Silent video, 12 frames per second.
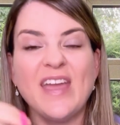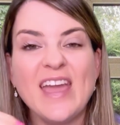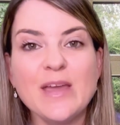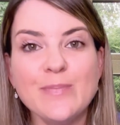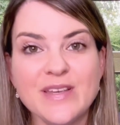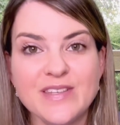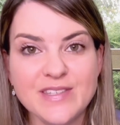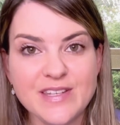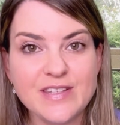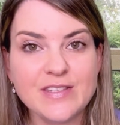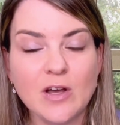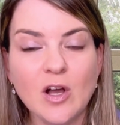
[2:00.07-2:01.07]

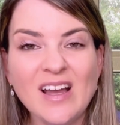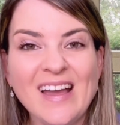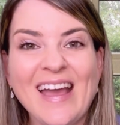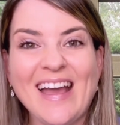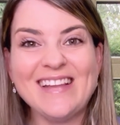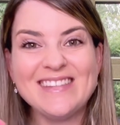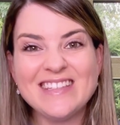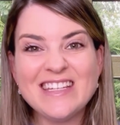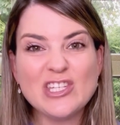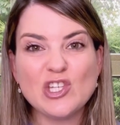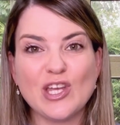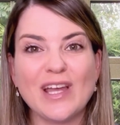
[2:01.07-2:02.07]
ABC song and
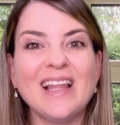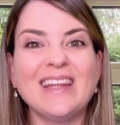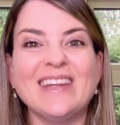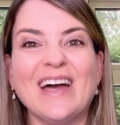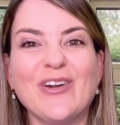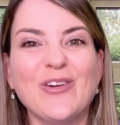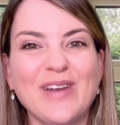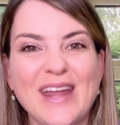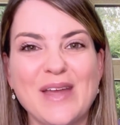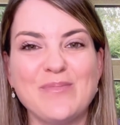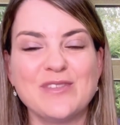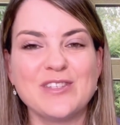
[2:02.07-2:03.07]
teaching letter
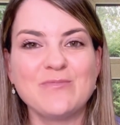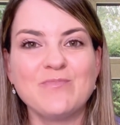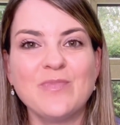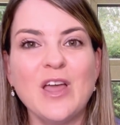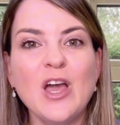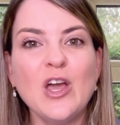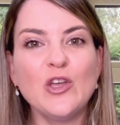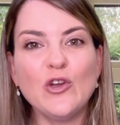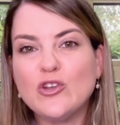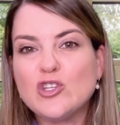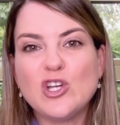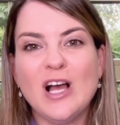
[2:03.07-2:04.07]
names.
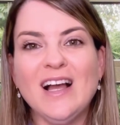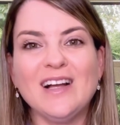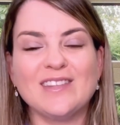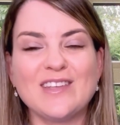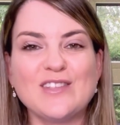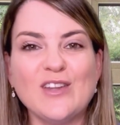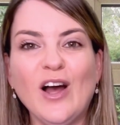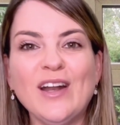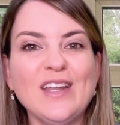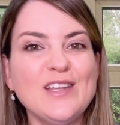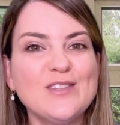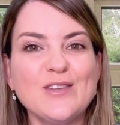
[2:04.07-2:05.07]
Your child does not
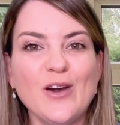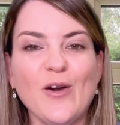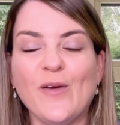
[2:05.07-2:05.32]
need to know